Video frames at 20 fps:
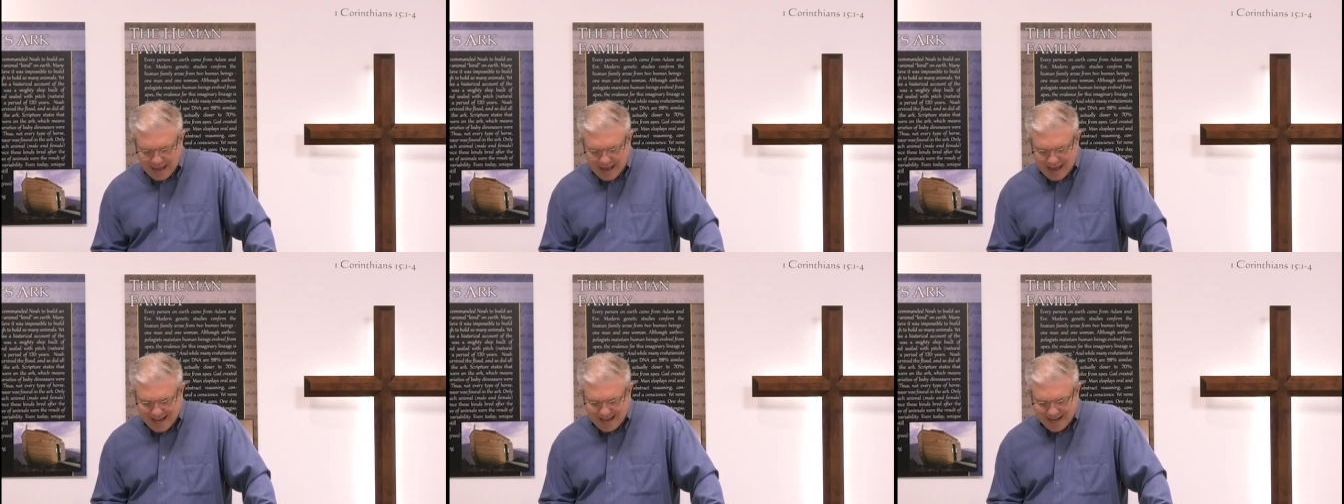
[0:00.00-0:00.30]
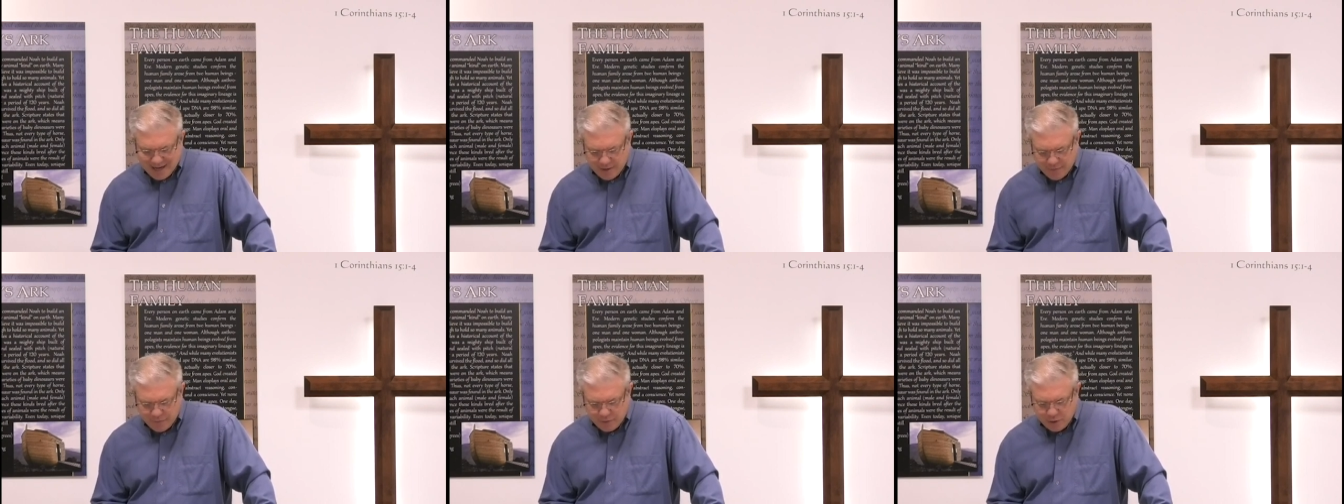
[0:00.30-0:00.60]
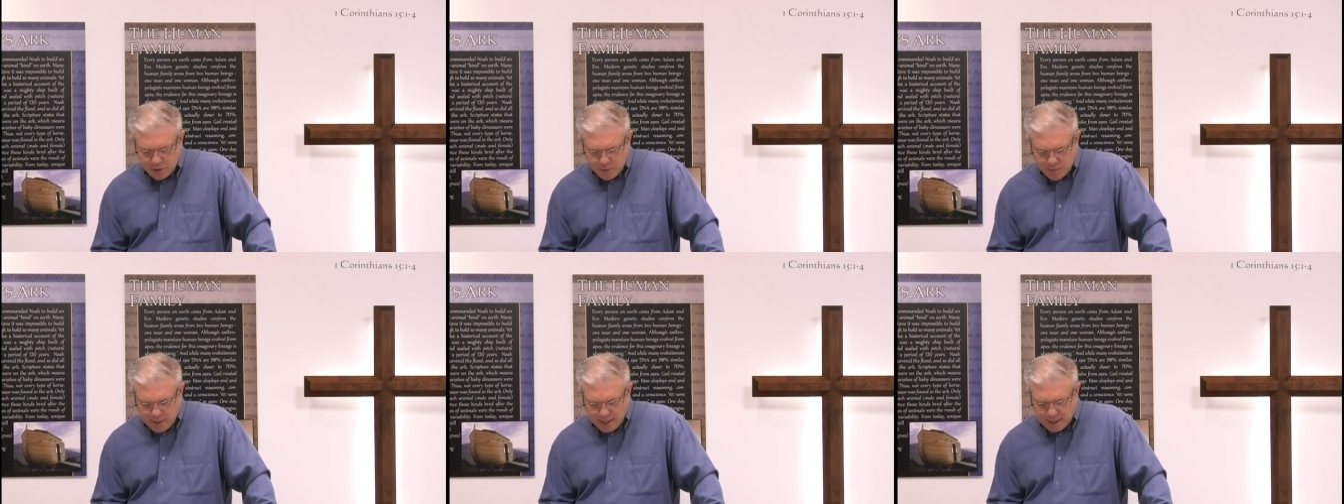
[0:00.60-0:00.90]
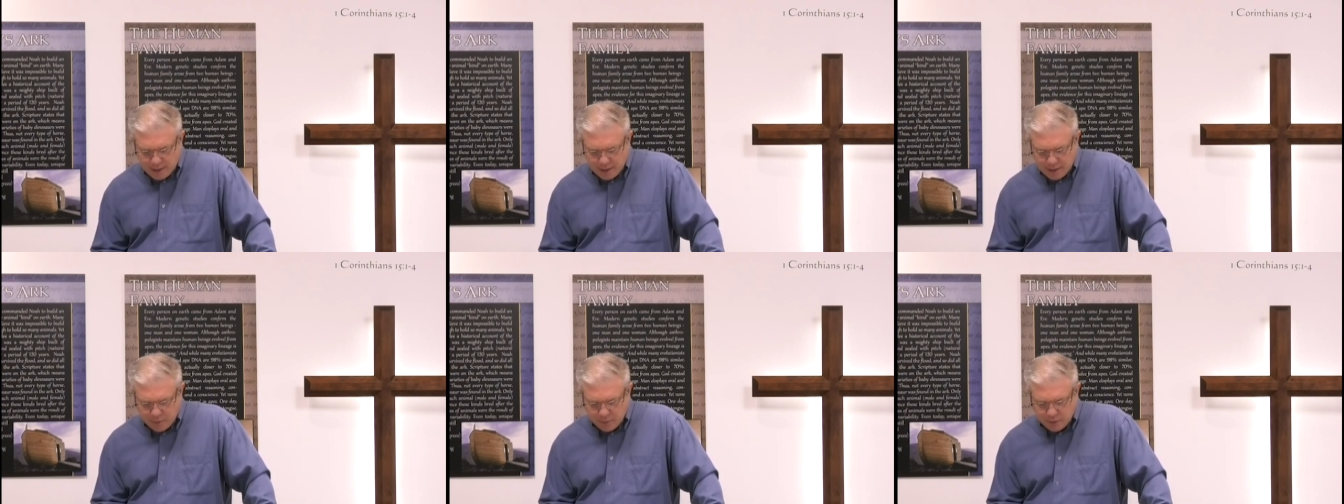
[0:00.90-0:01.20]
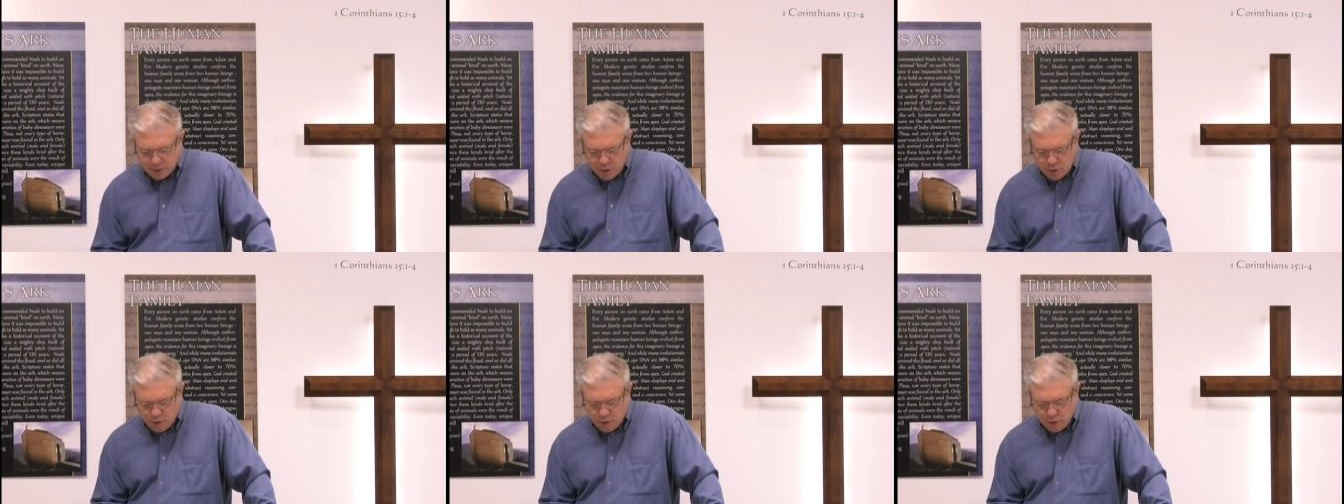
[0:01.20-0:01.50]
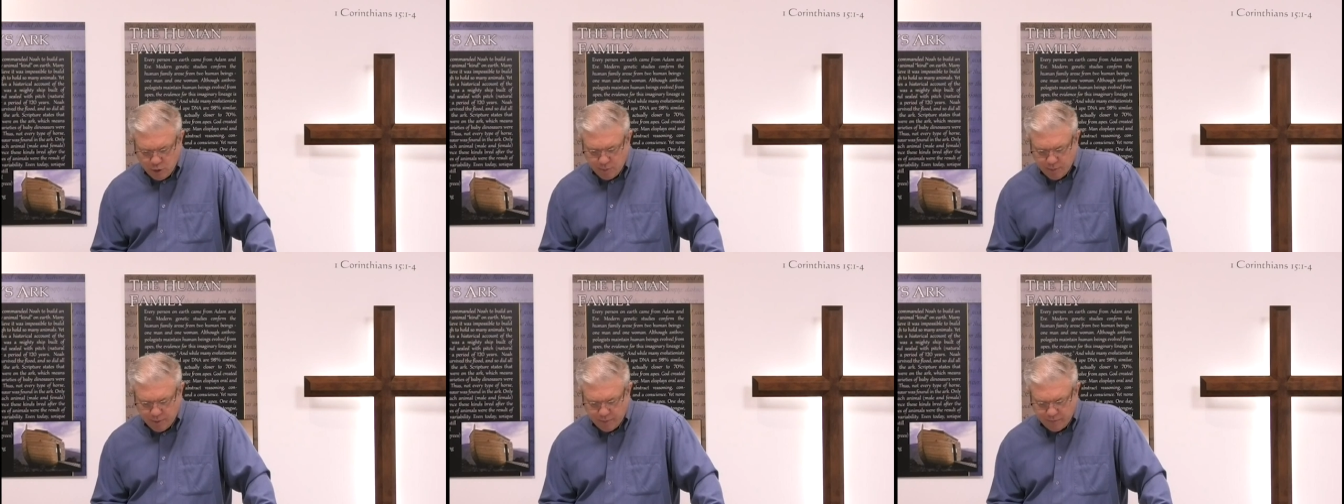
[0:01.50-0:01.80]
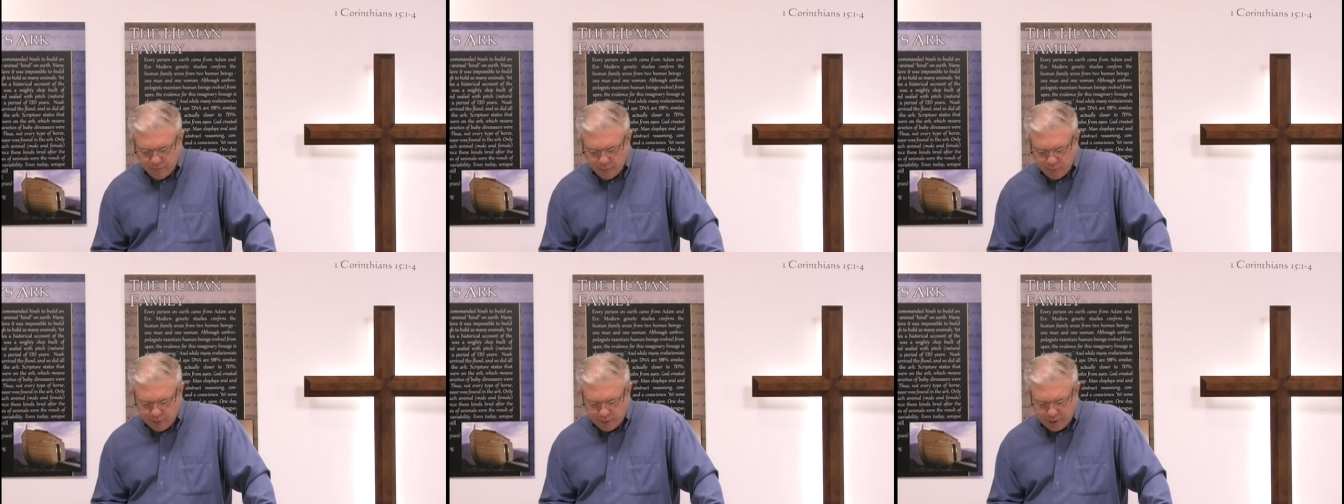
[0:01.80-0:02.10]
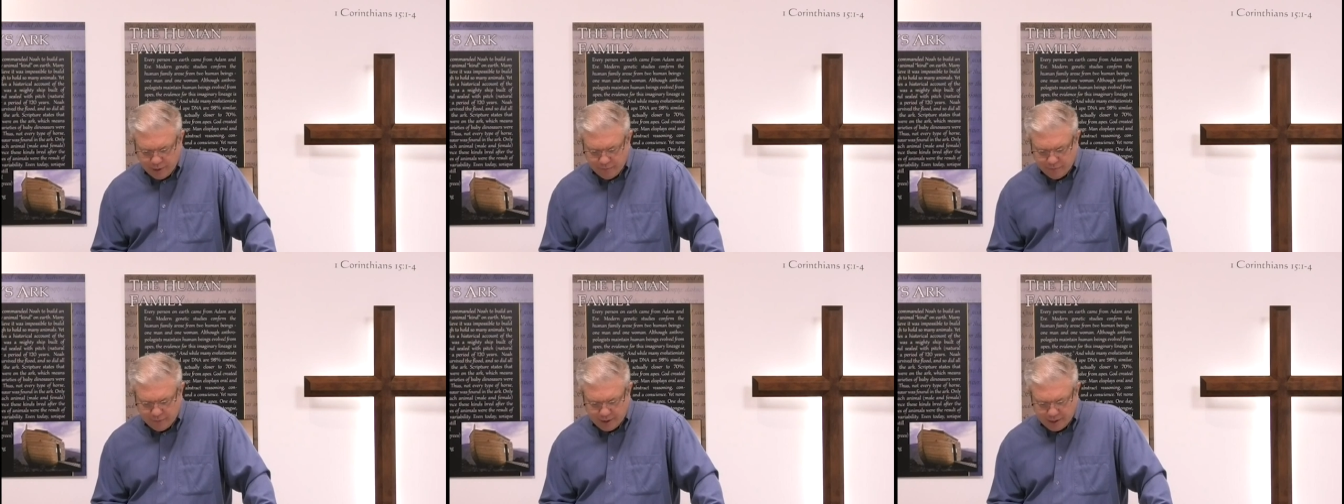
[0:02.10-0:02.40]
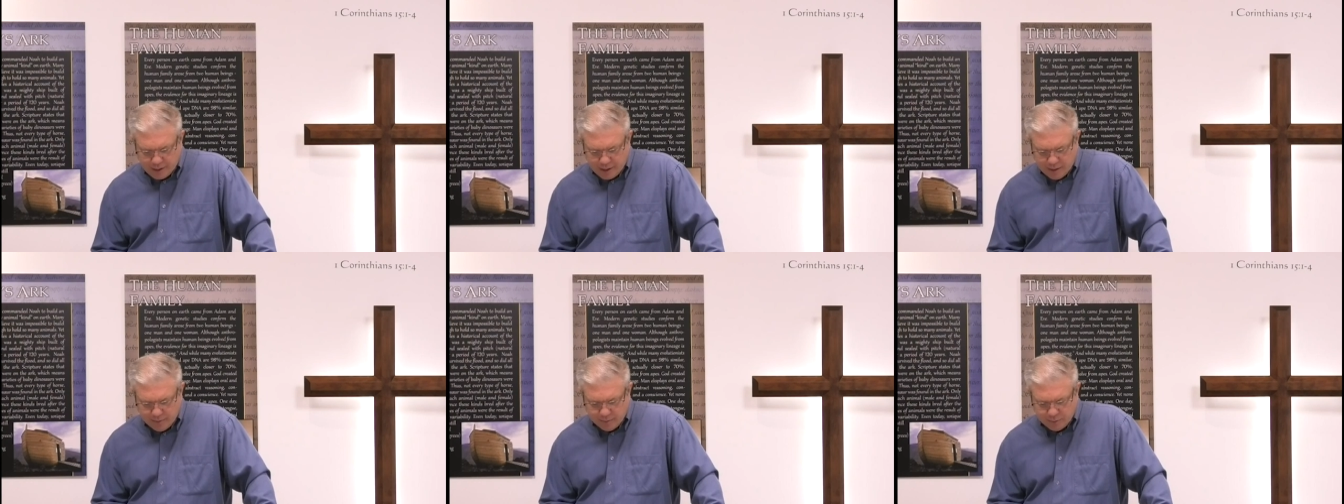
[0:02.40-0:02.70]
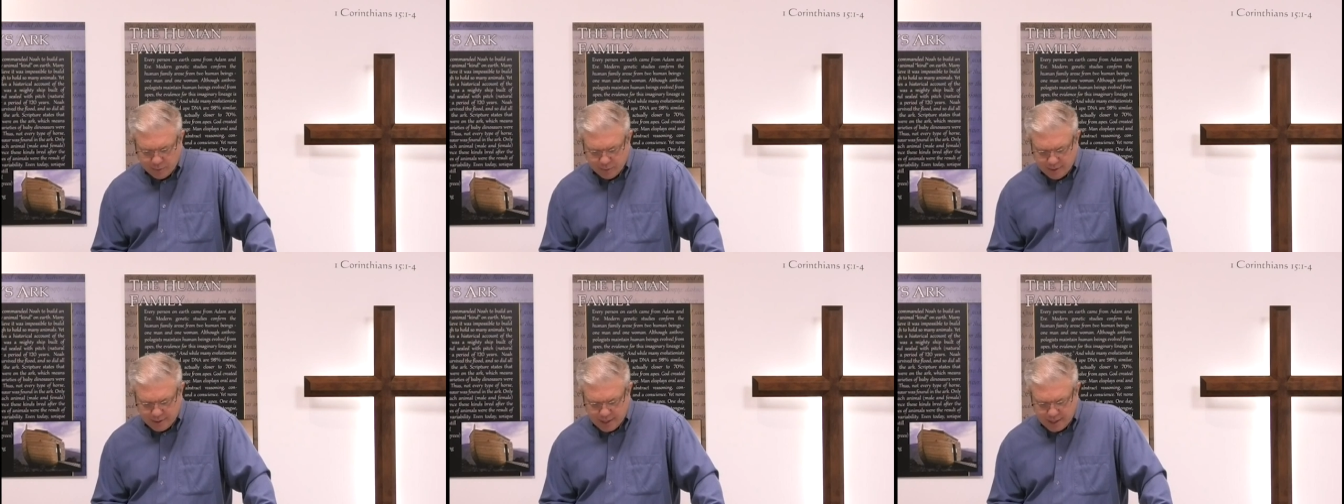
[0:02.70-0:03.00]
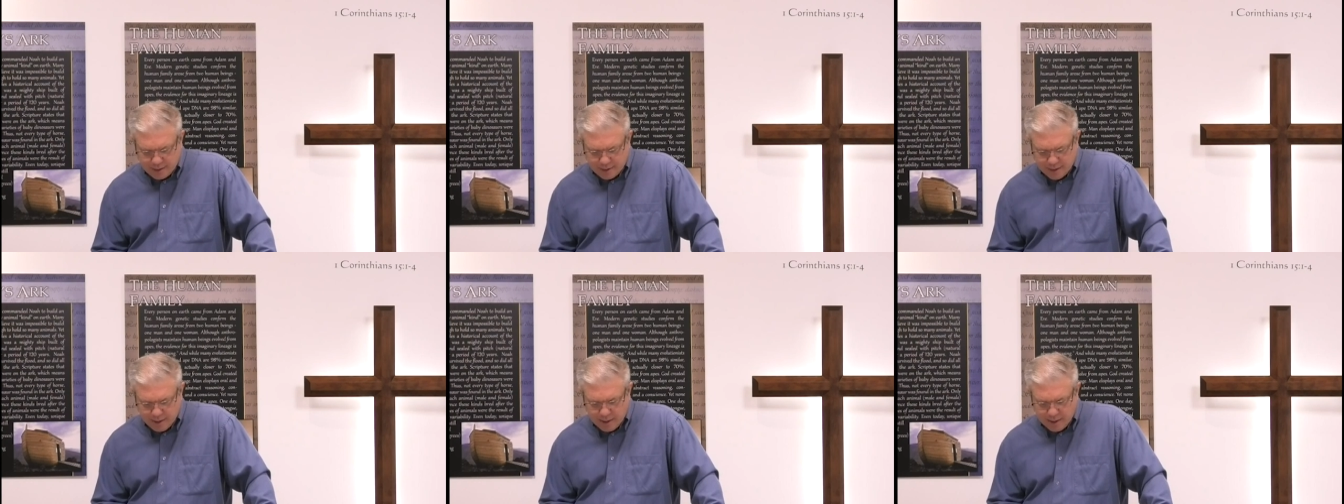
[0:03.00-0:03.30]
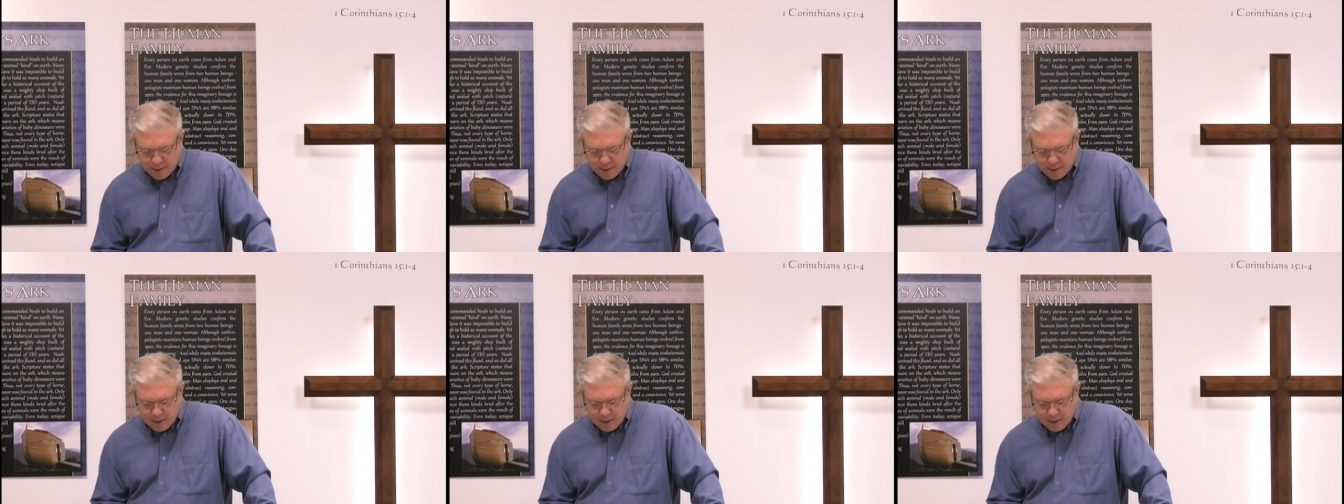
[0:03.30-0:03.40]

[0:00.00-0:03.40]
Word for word: agony for humanity with no hope of the relief that comes with death.